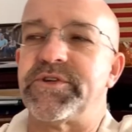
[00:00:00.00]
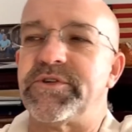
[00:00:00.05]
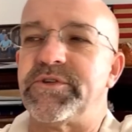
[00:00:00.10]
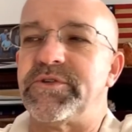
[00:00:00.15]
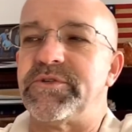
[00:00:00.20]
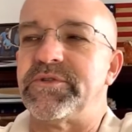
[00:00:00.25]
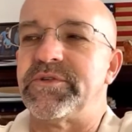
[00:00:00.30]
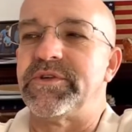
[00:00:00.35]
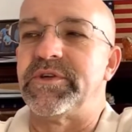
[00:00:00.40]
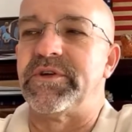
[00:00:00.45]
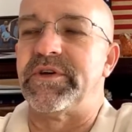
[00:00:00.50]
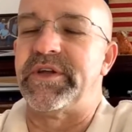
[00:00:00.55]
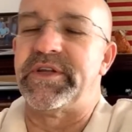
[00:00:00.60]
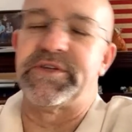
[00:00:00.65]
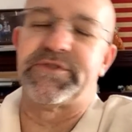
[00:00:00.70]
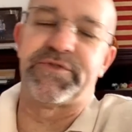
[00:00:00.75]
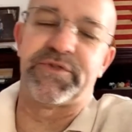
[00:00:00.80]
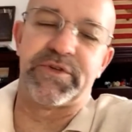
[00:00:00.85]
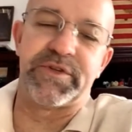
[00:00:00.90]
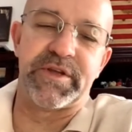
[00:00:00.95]
Who, you know, and
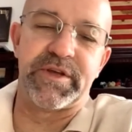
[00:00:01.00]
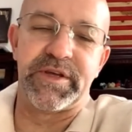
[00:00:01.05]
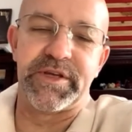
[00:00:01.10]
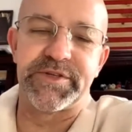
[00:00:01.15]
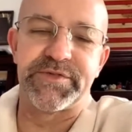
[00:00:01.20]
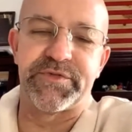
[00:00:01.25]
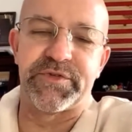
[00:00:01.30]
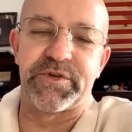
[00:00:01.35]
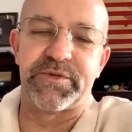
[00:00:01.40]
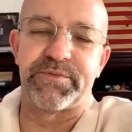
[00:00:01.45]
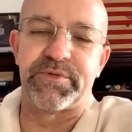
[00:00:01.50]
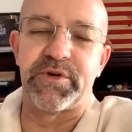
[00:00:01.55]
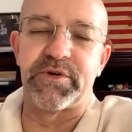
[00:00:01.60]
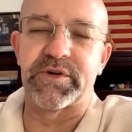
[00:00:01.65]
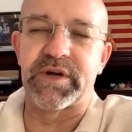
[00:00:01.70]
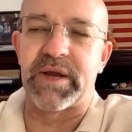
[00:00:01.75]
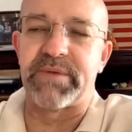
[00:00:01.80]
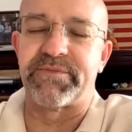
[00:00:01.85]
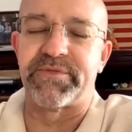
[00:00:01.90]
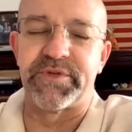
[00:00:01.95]
it's for a
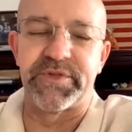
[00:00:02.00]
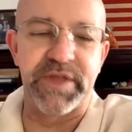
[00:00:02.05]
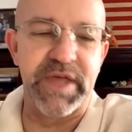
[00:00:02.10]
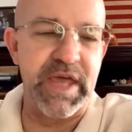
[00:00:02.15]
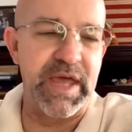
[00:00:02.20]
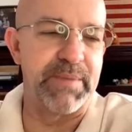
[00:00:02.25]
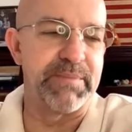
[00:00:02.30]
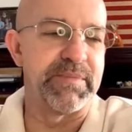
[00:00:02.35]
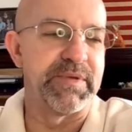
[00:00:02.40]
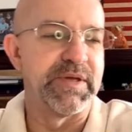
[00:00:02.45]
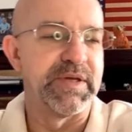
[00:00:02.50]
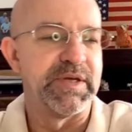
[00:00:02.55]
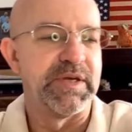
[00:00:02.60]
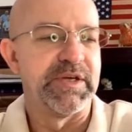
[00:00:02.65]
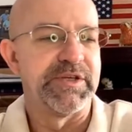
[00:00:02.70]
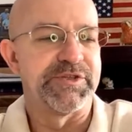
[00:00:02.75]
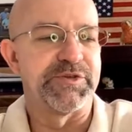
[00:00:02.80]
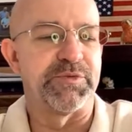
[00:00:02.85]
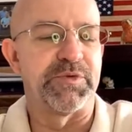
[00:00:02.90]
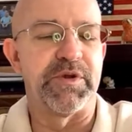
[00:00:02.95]
program for them
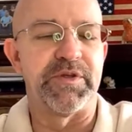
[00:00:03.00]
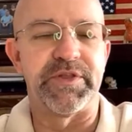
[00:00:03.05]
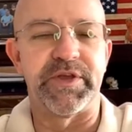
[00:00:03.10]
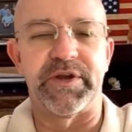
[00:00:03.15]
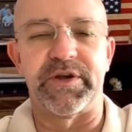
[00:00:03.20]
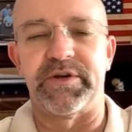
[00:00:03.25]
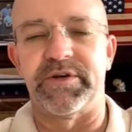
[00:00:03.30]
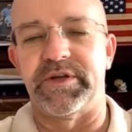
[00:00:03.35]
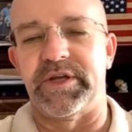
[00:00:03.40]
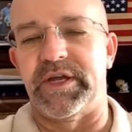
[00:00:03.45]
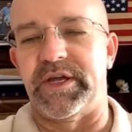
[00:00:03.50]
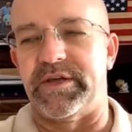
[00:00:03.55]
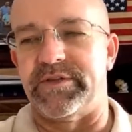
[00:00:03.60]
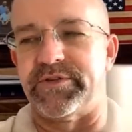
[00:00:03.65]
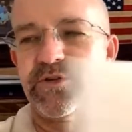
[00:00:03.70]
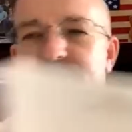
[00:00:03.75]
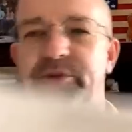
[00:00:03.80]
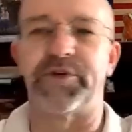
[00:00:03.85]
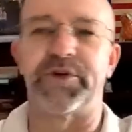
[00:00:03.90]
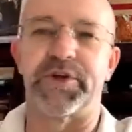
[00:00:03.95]
to where they're
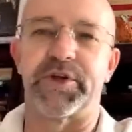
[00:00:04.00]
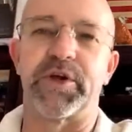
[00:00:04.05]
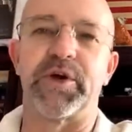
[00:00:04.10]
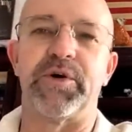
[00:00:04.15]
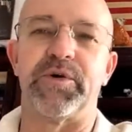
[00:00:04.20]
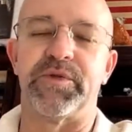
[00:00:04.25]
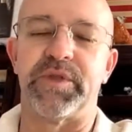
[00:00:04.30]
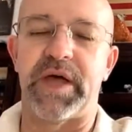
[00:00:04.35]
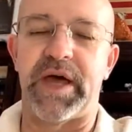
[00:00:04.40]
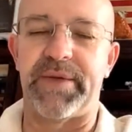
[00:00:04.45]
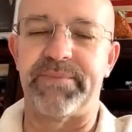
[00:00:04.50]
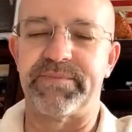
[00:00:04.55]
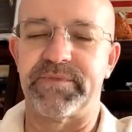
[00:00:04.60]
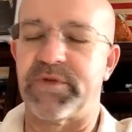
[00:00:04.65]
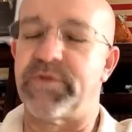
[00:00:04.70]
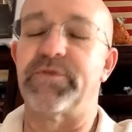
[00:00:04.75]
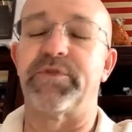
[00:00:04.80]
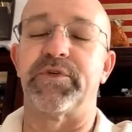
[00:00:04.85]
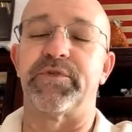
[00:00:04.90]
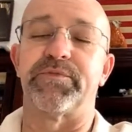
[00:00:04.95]
learning a whole lot.
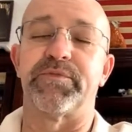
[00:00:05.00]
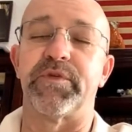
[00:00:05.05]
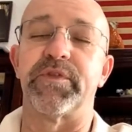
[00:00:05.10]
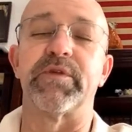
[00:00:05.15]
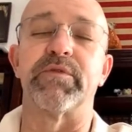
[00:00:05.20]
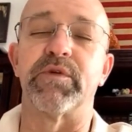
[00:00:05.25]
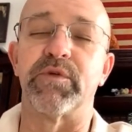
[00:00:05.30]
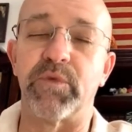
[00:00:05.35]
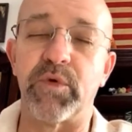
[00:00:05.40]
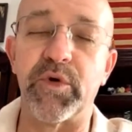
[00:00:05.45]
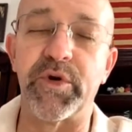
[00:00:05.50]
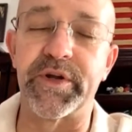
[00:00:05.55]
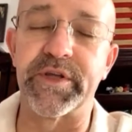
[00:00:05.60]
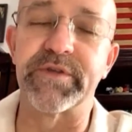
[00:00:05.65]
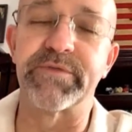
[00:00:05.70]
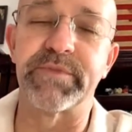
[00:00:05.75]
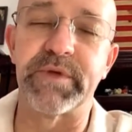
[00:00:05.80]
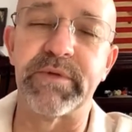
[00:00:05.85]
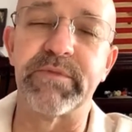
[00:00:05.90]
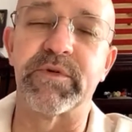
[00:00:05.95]

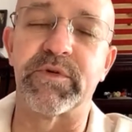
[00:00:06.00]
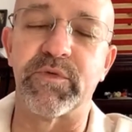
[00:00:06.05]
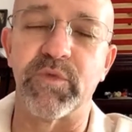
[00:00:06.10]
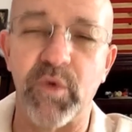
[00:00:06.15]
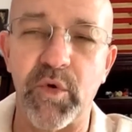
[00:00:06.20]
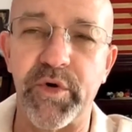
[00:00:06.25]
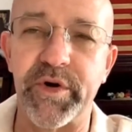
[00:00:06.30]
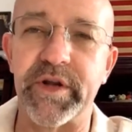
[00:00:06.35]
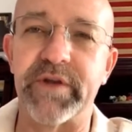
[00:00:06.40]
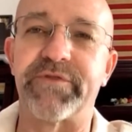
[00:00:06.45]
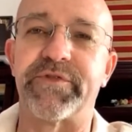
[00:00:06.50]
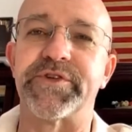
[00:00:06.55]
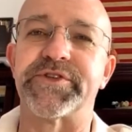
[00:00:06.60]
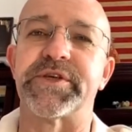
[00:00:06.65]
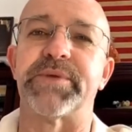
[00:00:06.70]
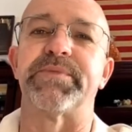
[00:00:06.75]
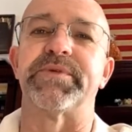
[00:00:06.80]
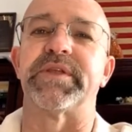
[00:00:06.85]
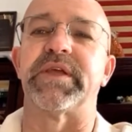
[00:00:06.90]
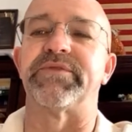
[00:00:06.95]
They're being rewarded for
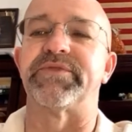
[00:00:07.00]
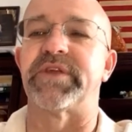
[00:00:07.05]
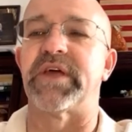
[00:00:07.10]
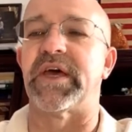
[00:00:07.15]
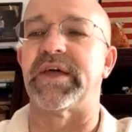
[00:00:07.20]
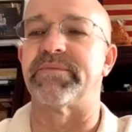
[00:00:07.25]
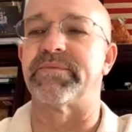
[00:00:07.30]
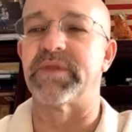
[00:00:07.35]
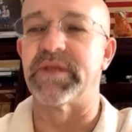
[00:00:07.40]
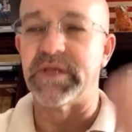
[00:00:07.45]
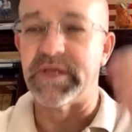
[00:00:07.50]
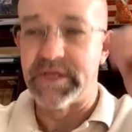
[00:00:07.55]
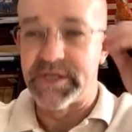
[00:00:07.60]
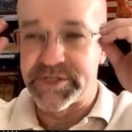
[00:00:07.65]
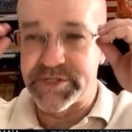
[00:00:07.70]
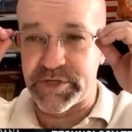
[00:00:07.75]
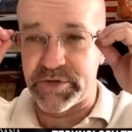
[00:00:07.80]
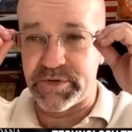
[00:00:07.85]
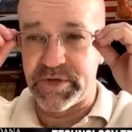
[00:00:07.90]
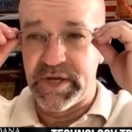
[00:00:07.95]
something they've done.
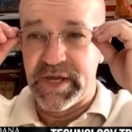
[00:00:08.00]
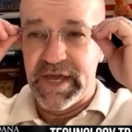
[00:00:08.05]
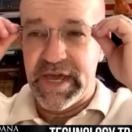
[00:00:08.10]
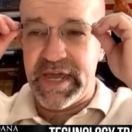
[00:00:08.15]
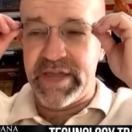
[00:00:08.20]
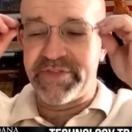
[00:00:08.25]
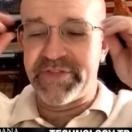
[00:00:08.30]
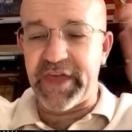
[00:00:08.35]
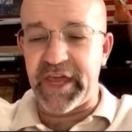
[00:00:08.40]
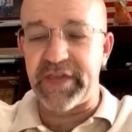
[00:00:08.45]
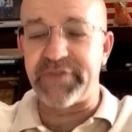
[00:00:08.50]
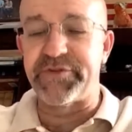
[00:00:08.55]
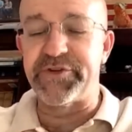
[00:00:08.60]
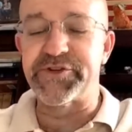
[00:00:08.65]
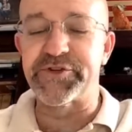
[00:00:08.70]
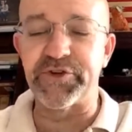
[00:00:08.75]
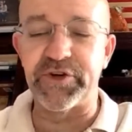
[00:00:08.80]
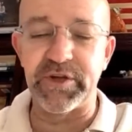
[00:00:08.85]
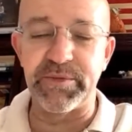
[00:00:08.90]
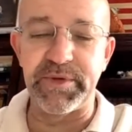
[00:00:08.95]
So hey, thanks
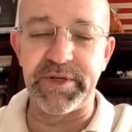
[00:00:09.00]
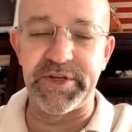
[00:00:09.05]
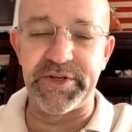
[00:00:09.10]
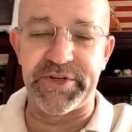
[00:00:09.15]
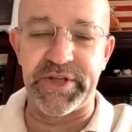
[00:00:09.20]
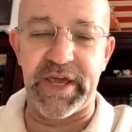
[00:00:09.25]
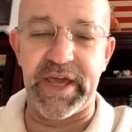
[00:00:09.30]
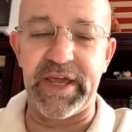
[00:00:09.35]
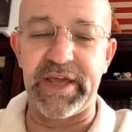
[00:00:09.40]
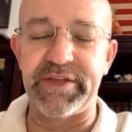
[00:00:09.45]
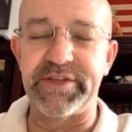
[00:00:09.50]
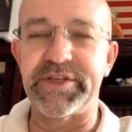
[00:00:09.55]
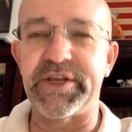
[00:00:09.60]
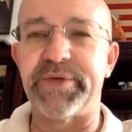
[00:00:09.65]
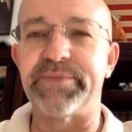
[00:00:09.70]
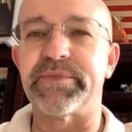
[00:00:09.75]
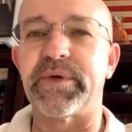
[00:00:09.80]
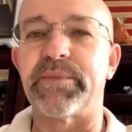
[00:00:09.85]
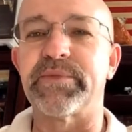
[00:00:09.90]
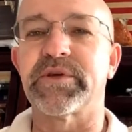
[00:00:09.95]
for joining me today.
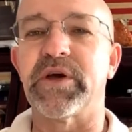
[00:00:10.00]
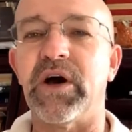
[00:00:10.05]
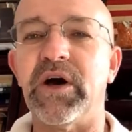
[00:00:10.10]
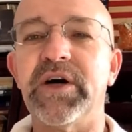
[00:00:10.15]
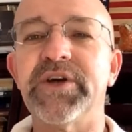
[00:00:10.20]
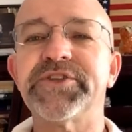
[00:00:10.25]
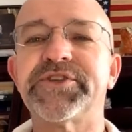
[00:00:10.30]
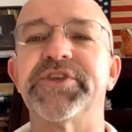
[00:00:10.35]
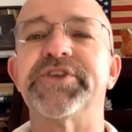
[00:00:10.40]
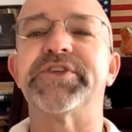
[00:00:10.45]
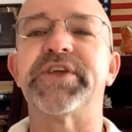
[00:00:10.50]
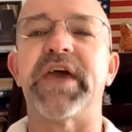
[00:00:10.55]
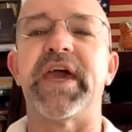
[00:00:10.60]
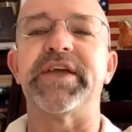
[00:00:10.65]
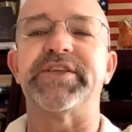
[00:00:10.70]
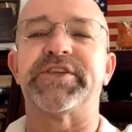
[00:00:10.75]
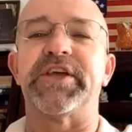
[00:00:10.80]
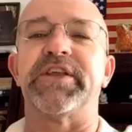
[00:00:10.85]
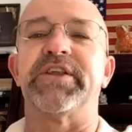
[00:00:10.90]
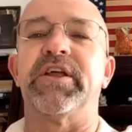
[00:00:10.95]
And I'm calling
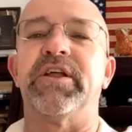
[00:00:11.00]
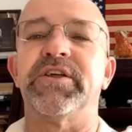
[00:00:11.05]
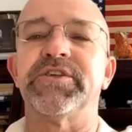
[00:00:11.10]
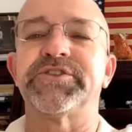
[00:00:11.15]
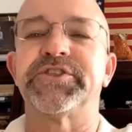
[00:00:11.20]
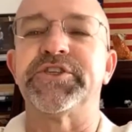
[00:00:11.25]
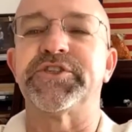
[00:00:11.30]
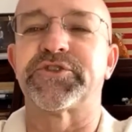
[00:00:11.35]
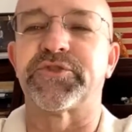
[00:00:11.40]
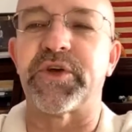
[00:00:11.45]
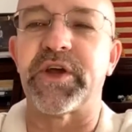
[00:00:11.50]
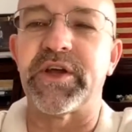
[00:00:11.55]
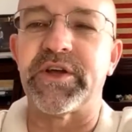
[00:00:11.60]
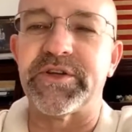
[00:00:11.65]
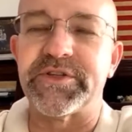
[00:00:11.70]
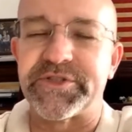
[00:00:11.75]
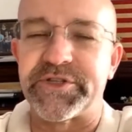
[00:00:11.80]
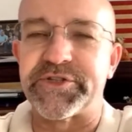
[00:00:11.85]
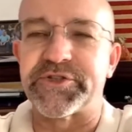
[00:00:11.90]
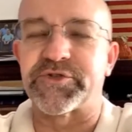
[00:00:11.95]
today Technology
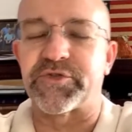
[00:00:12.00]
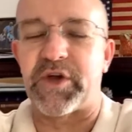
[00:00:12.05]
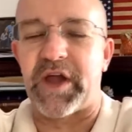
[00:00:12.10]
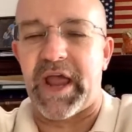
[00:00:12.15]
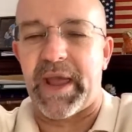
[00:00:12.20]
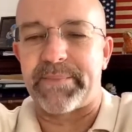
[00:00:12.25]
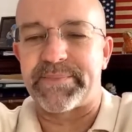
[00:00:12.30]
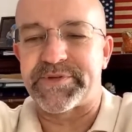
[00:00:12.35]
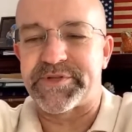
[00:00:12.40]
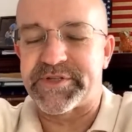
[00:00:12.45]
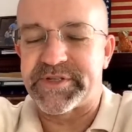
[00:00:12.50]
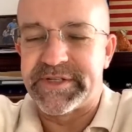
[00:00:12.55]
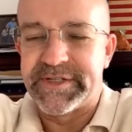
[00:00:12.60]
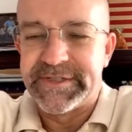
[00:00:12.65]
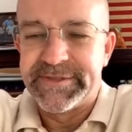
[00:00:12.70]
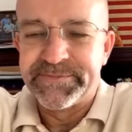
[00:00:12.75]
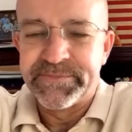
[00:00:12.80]
Trails and Traps.